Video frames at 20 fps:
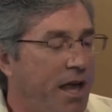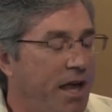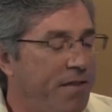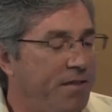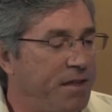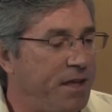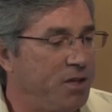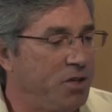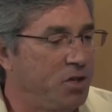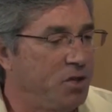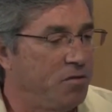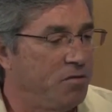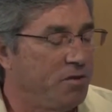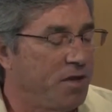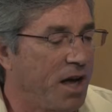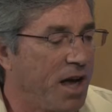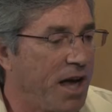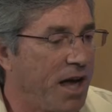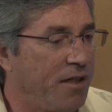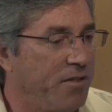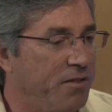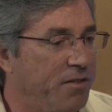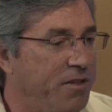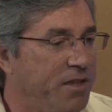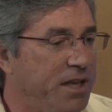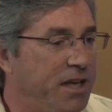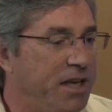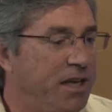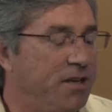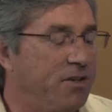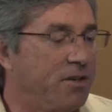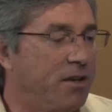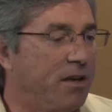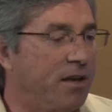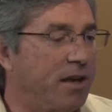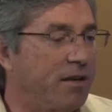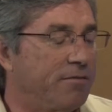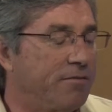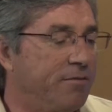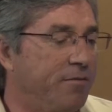And then you've got the
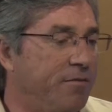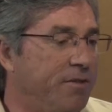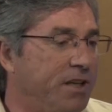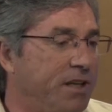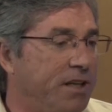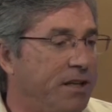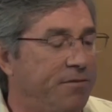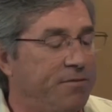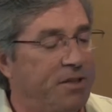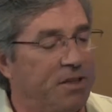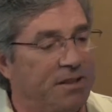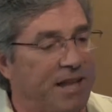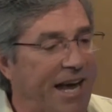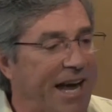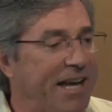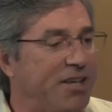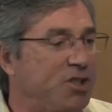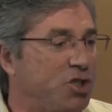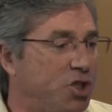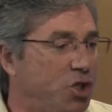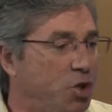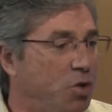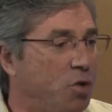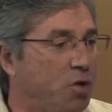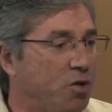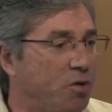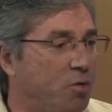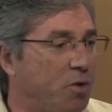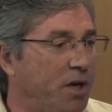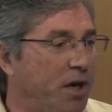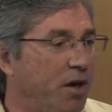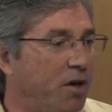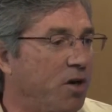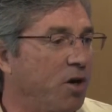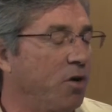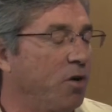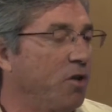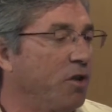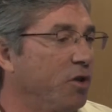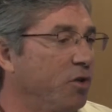last 2 or 3, I'll
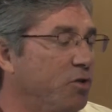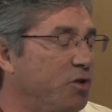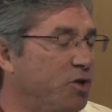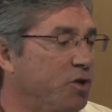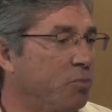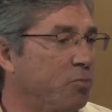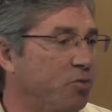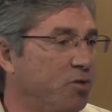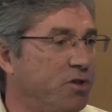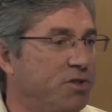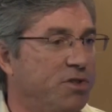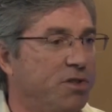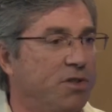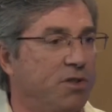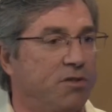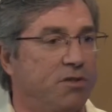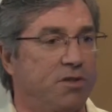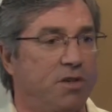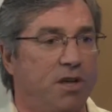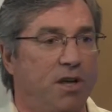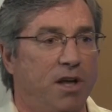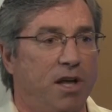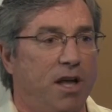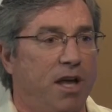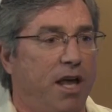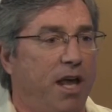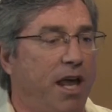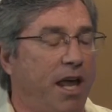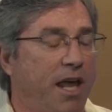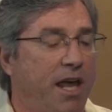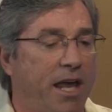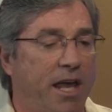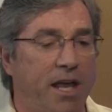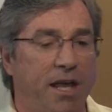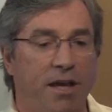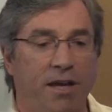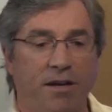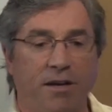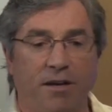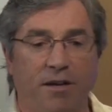call those the prisoners,
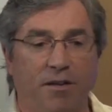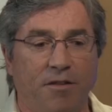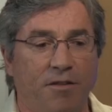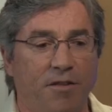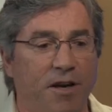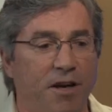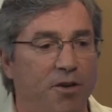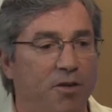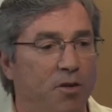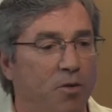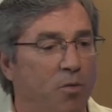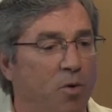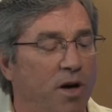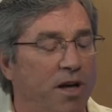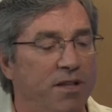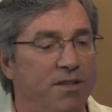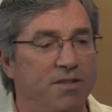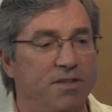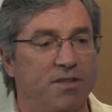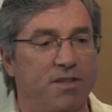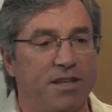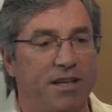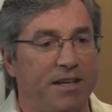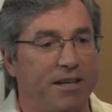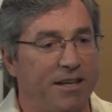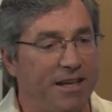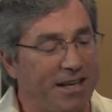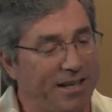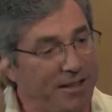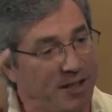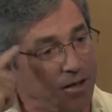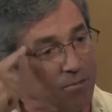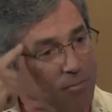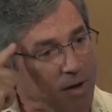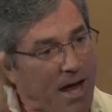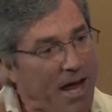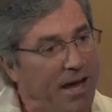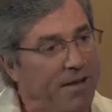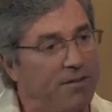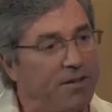and they're the ones that in their
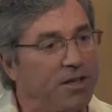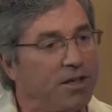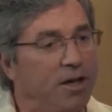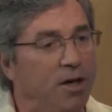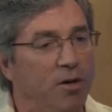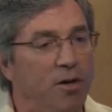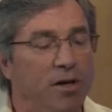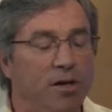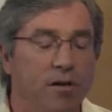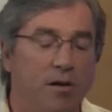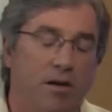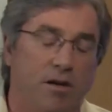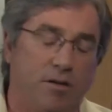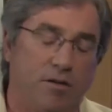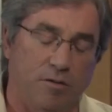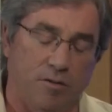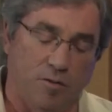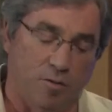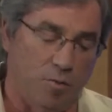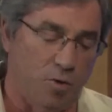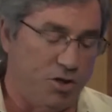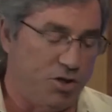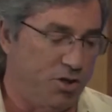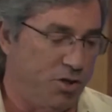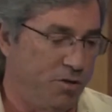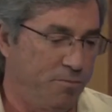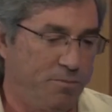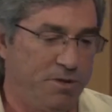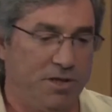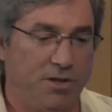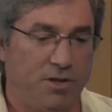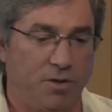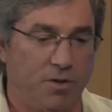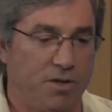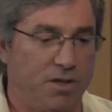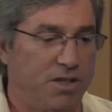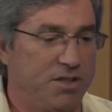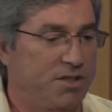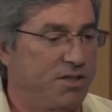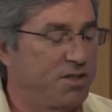mind they're going, we shouldn't be
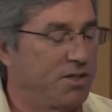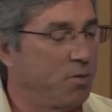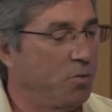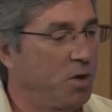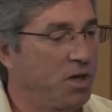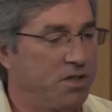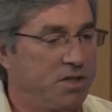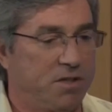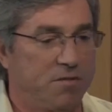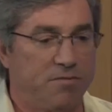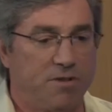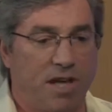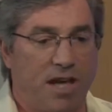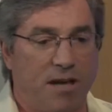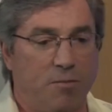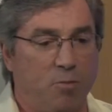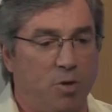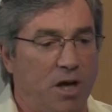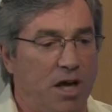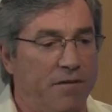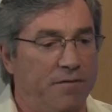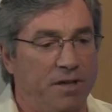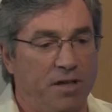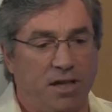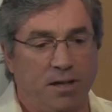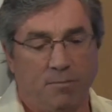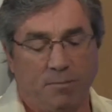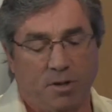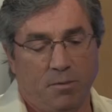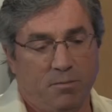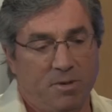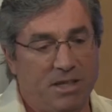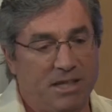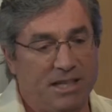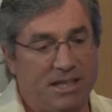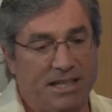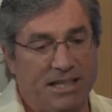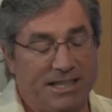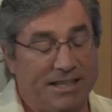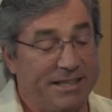doing this, it's a waste of time, we haven't
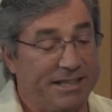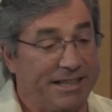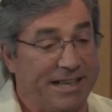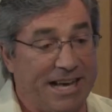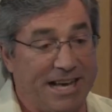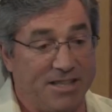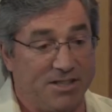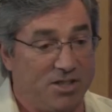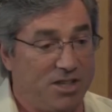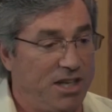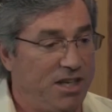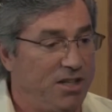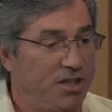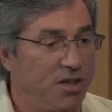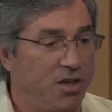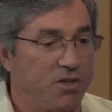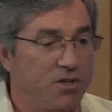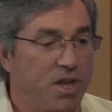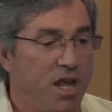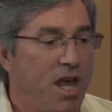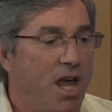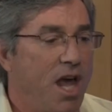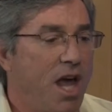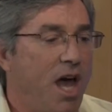implemented it in the last 10 years,